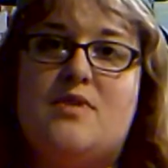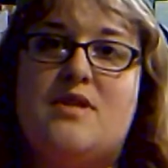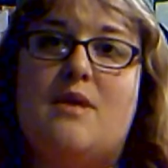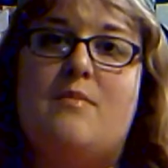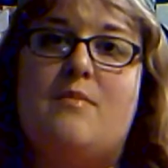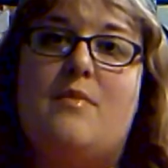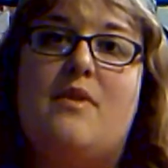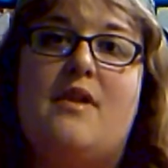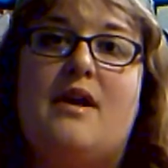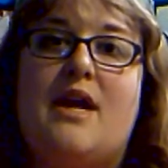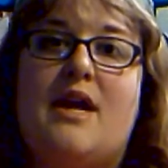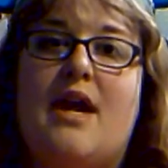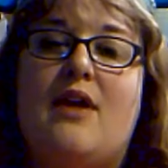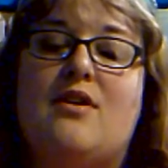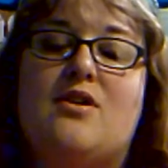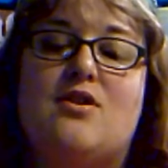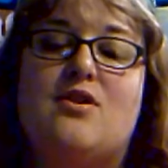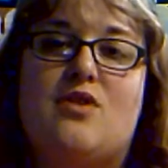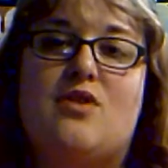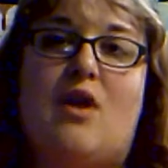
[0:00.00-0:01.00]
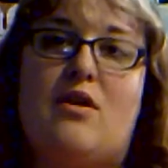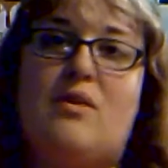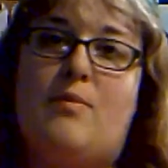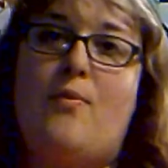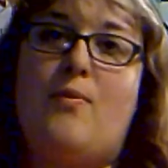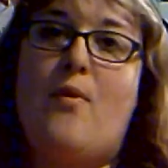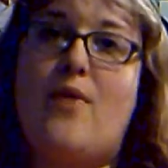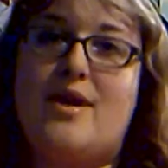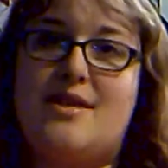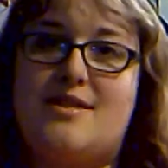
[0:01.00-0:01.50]
some of the characters on the
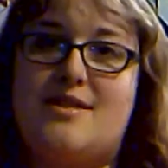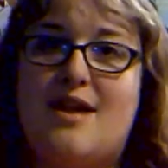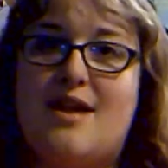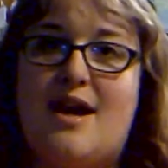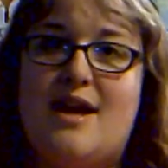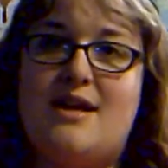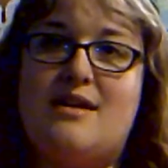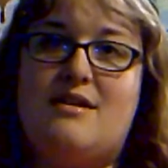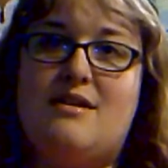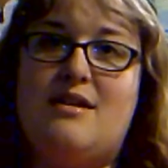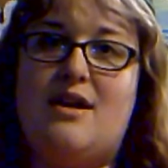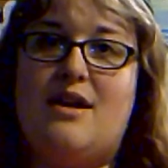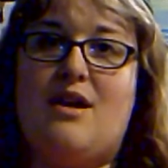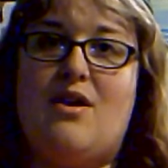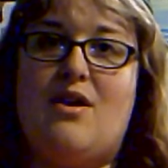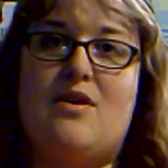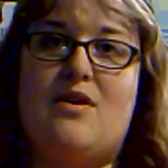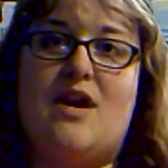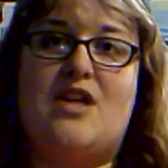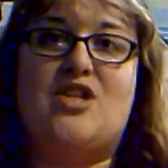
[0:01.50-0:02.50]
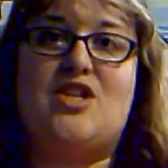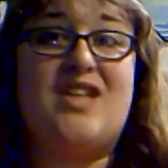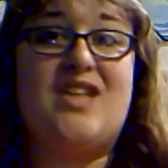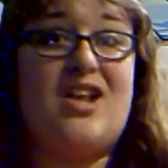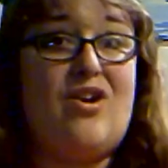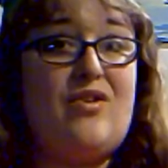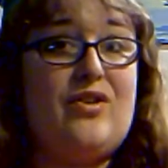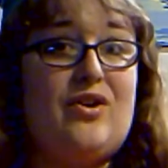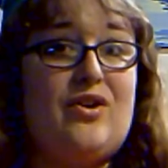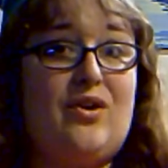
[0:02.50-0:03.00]
boy side, you know, not just get
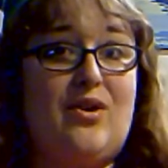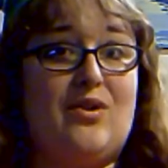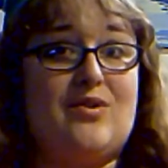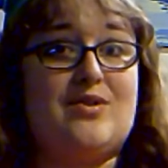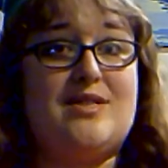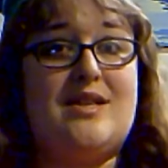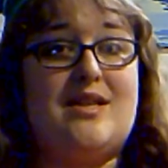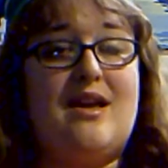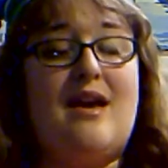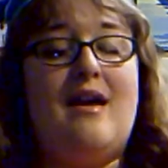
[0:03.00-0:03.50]
all the girls.